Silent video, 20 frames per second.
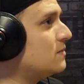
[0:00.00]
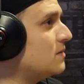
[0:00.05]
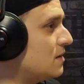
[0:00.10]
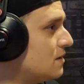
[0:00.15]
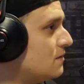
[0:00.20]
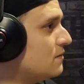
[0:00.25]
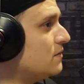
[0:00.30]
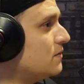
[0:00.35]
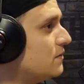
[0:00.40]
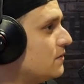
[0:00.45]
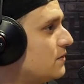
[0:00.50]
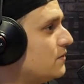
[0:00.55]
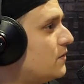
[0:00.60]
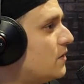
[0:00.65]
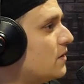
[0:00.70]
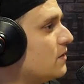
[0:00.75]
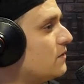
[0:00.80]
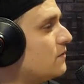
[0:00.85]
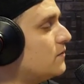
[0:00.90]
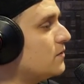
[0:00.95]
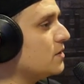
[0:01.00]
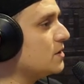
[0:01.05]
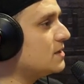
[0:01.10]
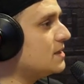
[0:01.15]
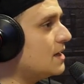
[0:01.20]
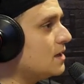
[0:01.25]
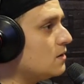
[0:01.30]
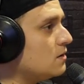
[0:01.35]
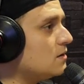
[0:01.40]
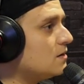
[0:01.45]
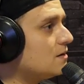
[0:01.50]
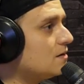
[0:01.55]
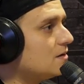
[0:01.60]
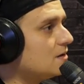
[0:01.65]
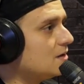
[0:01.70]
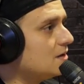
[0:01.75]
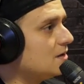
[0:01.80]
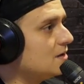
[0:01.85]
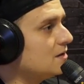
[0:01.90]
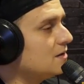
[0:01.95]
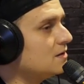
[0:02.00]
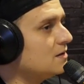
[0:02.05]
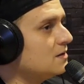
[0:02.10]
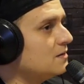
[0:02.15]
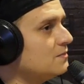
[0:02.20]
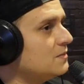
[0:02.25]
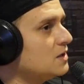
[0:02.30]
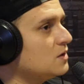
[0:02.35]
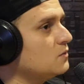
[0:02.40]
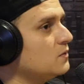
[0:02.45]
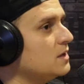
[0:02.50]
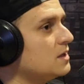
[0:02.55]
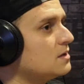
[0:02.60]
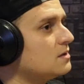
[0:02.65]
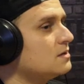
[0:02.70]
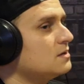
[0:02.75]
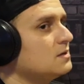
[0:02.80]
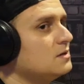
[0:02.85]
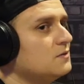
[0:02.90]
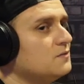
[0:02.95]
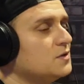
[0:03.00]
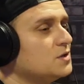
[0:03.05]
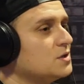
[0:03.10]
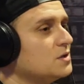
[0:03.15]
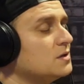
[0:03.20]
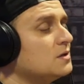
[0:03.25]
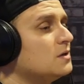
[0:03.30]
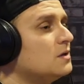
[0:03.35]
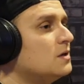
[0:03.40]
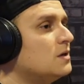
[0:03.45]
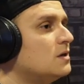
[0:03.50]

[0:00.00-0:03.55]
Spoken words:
but he fought for the title in the middleweight division.